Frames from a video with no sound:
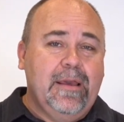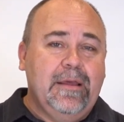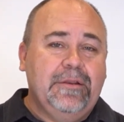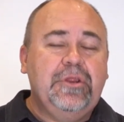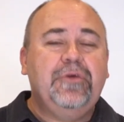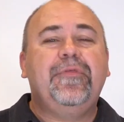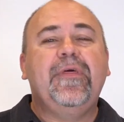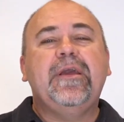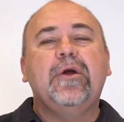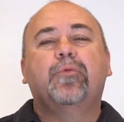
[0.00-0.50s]

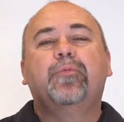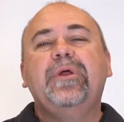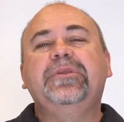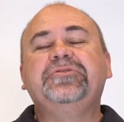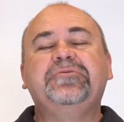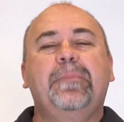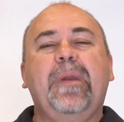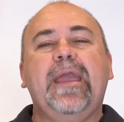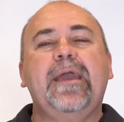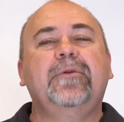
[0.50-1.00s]
Do you think a
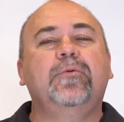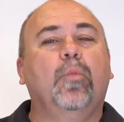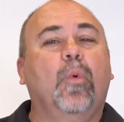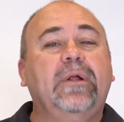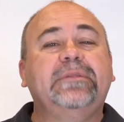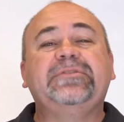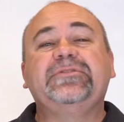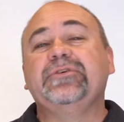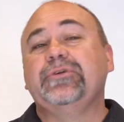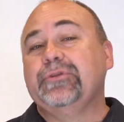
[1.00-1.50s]
rich man
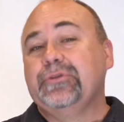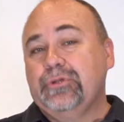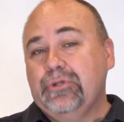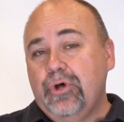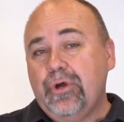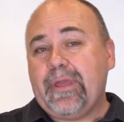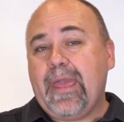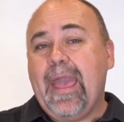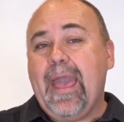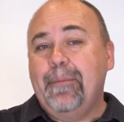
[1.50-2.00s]
wants to
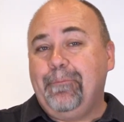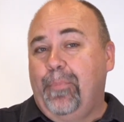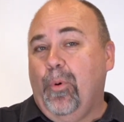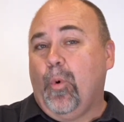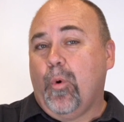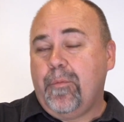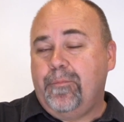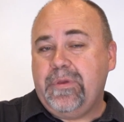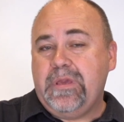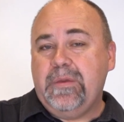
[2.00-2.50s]
look at
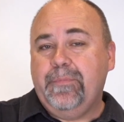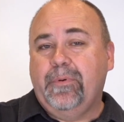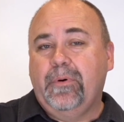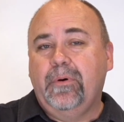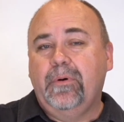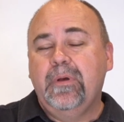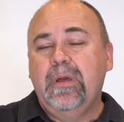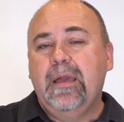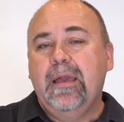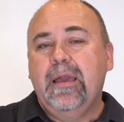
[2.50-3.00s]
poor
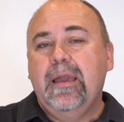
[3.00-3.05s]
people?